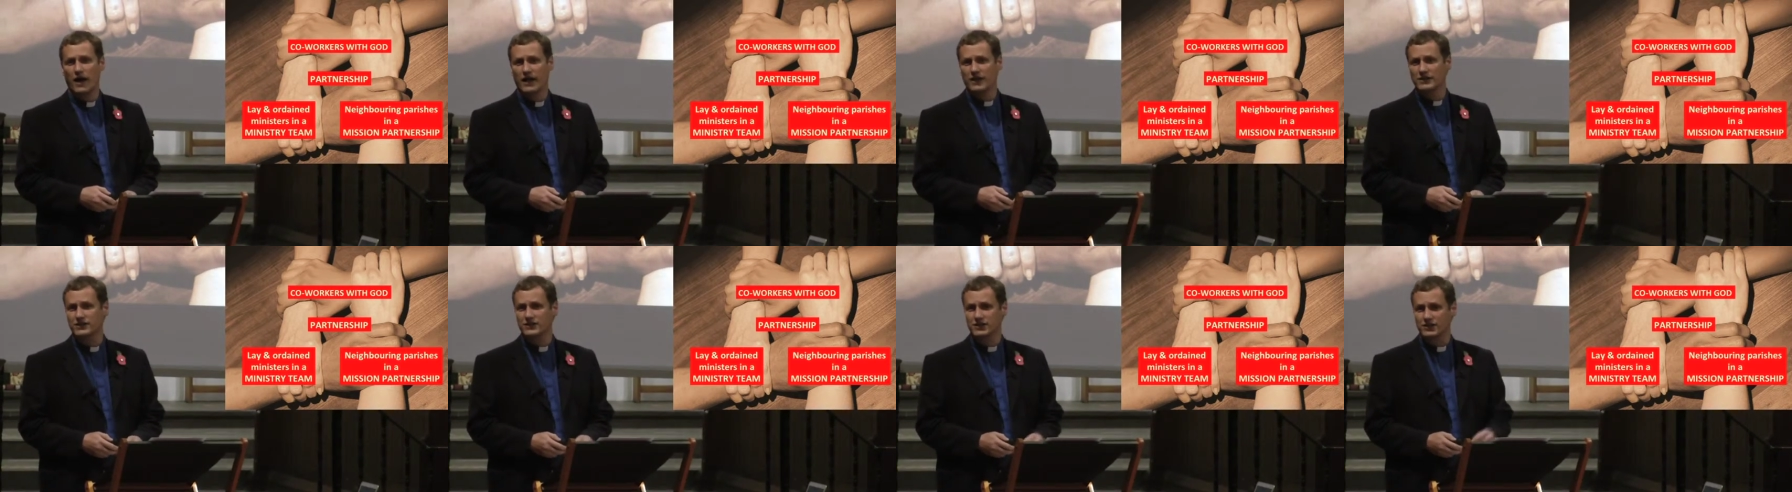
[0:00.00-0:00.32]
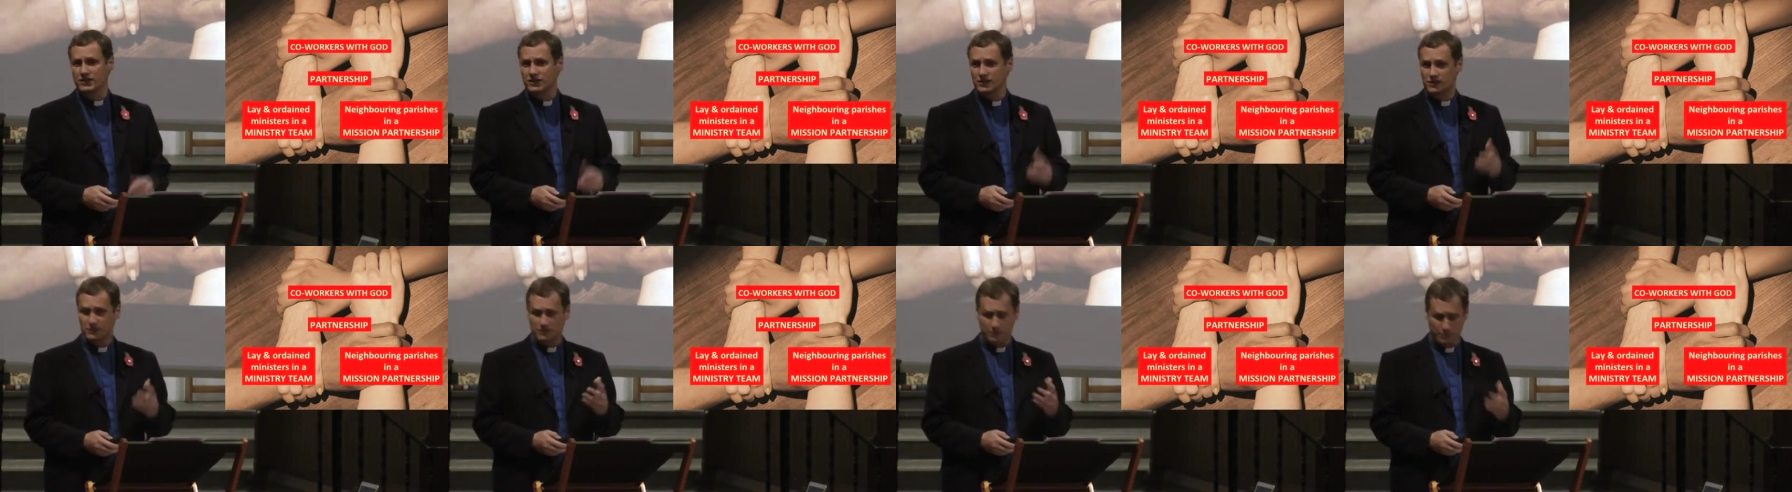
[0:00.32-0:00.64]

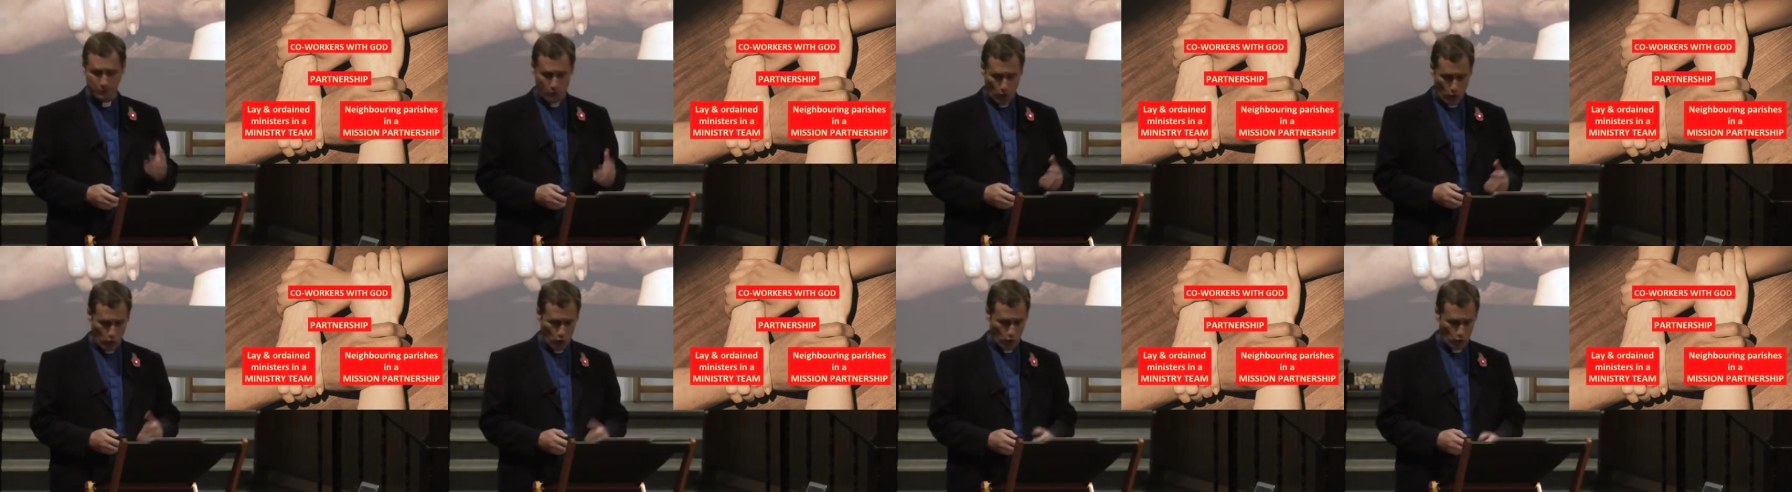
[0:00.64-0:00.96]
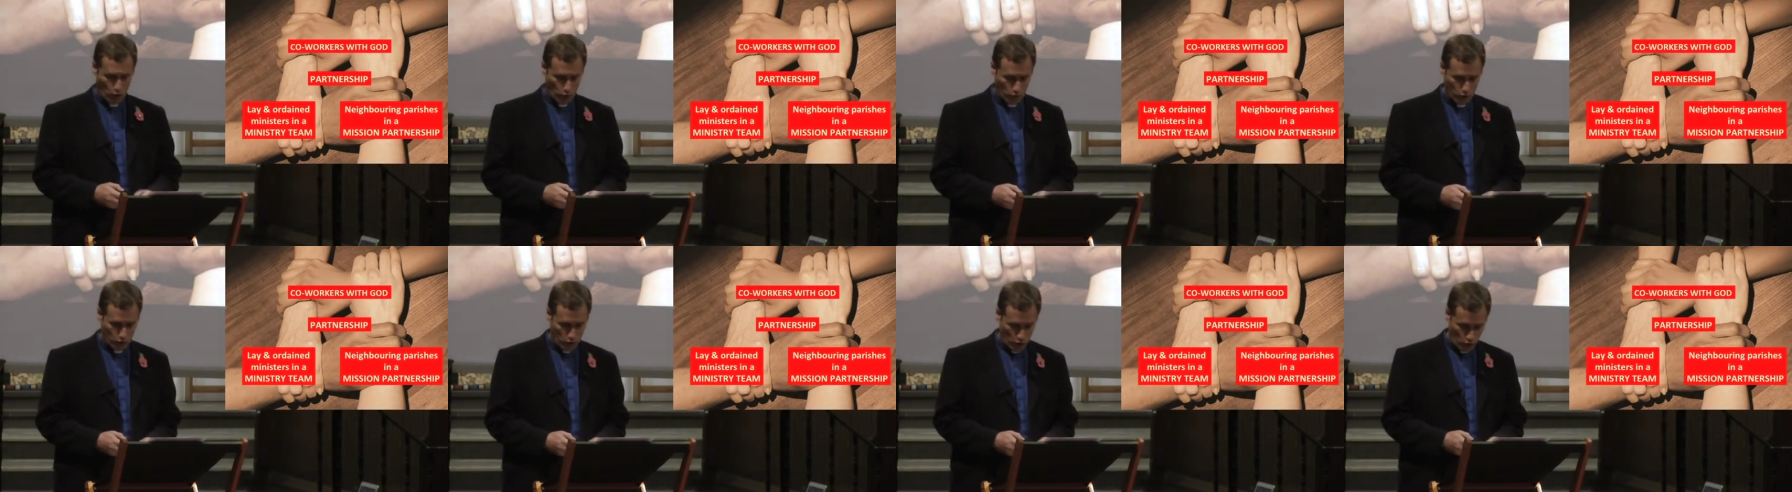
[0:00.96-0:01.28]
as
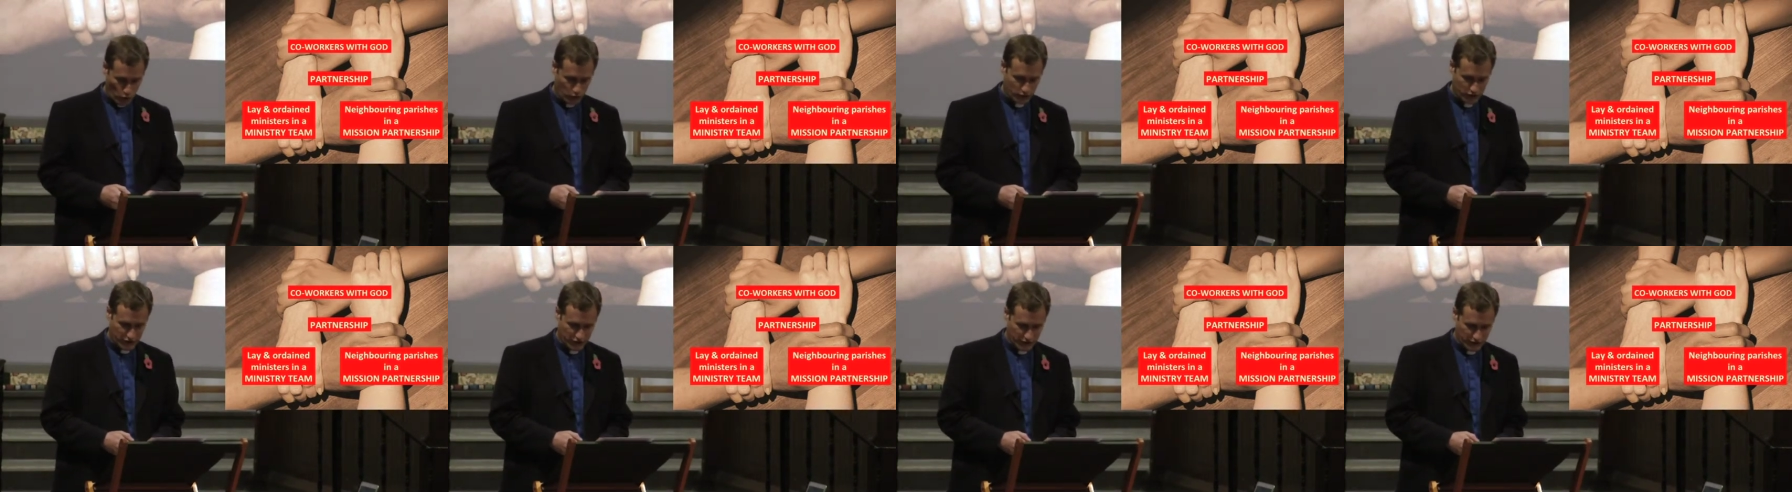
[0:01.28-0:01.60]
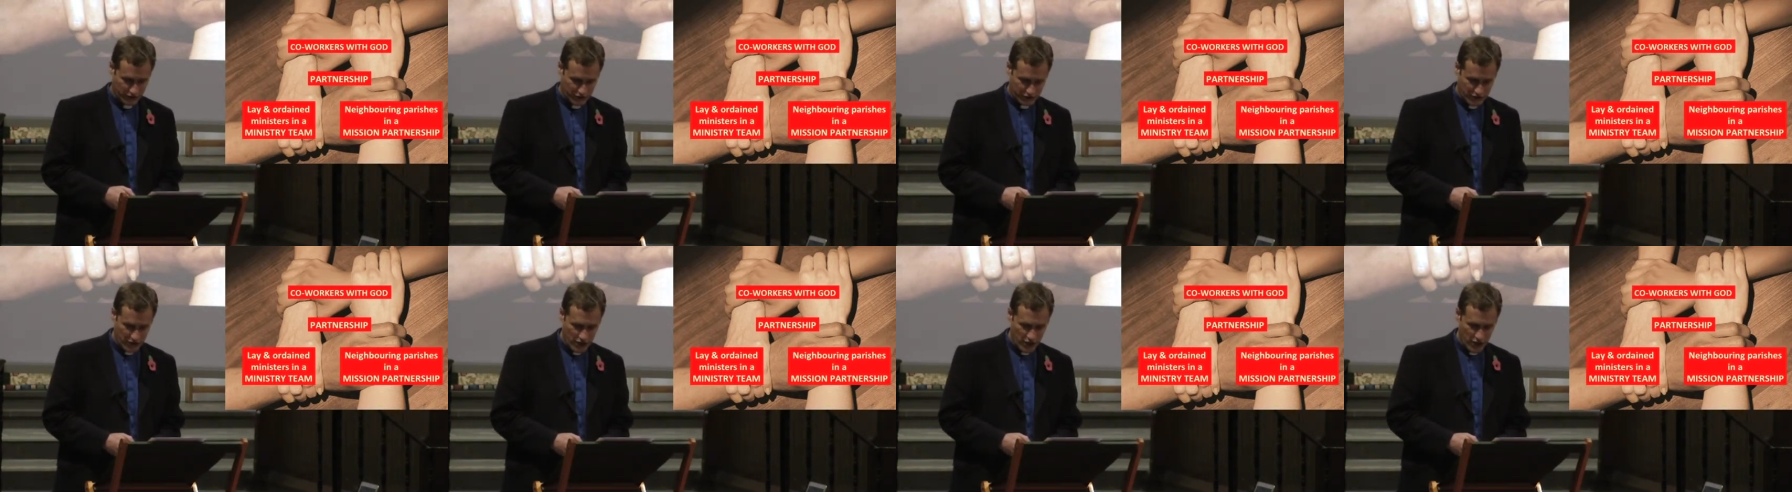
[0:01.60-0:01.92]
Paul calls
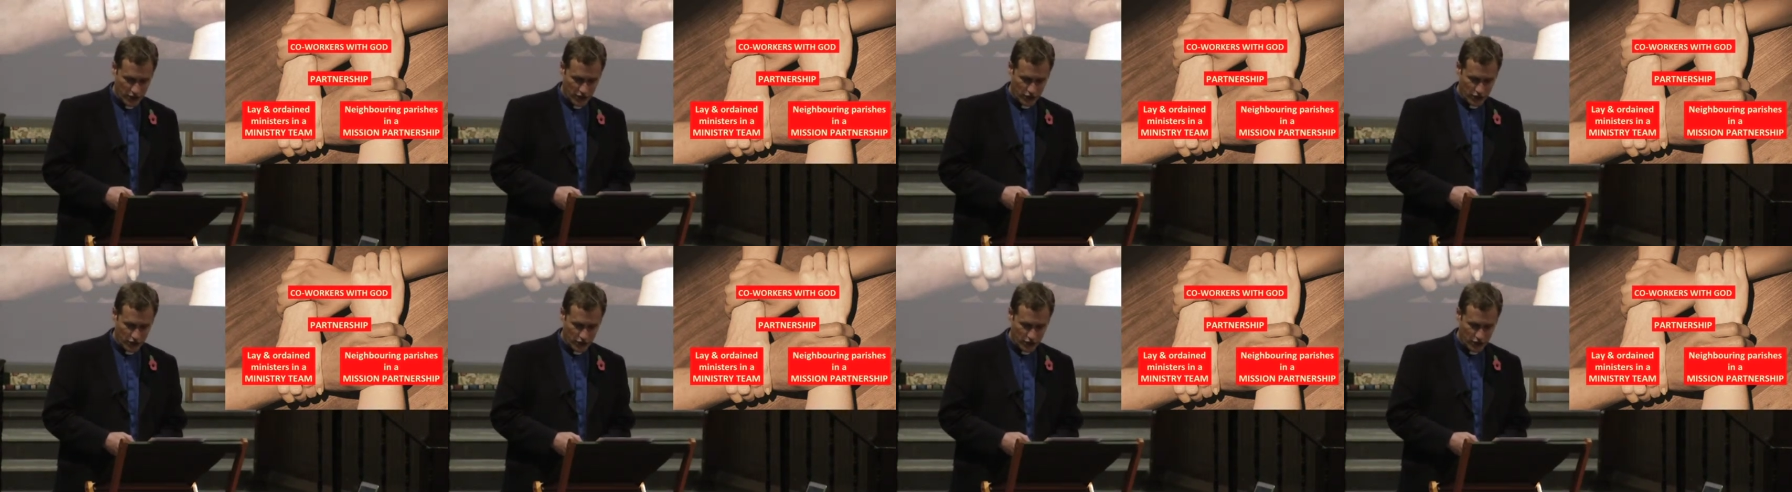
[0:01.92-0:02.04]
us,